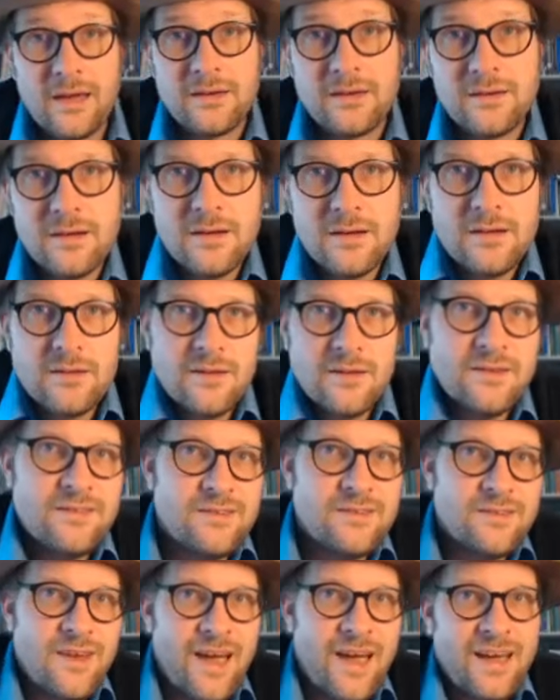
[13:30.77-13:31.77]
kite
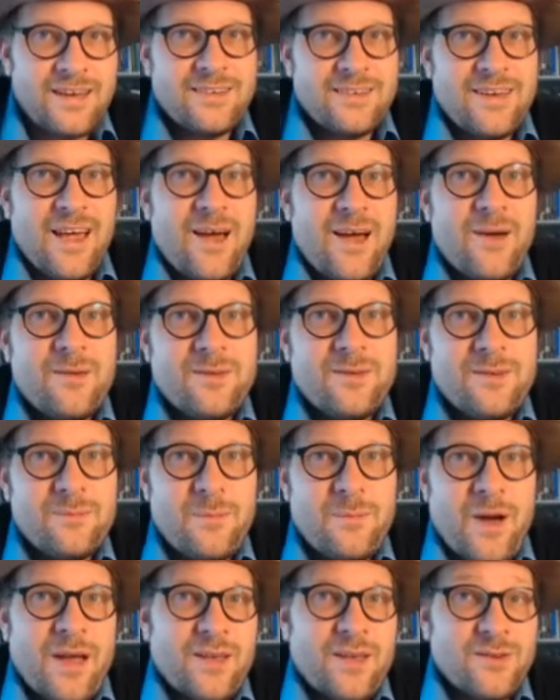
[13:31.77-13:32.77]
that's tied
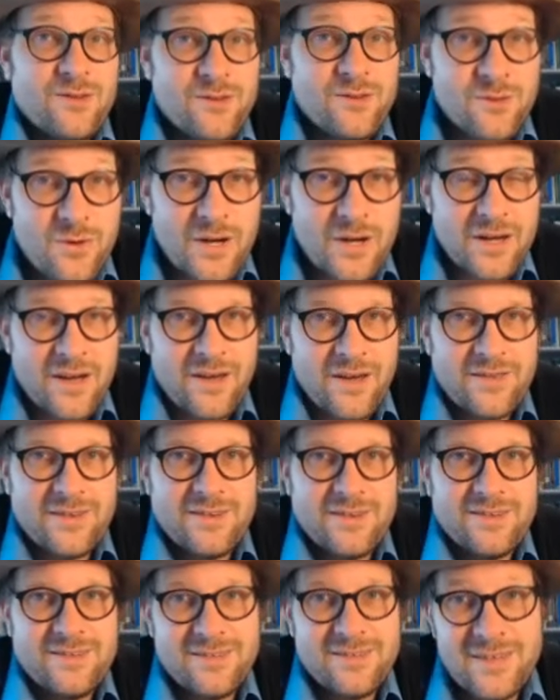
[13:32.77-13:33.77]
down by a string
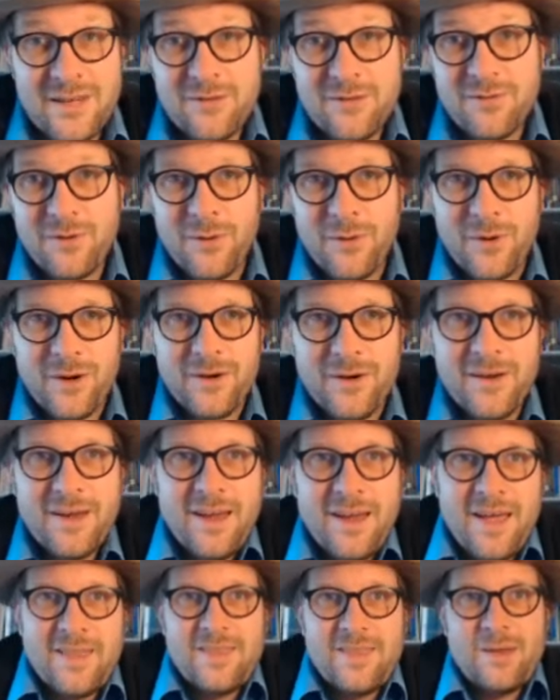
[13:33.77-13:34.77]
on the sea floor,
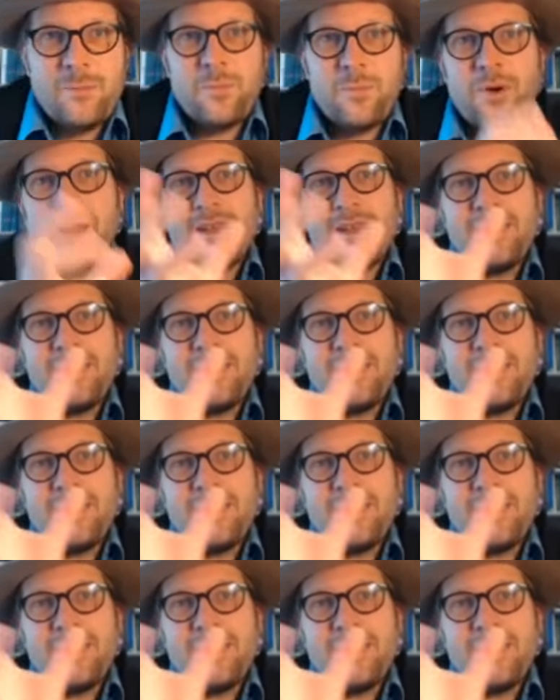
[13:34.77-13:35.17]
and the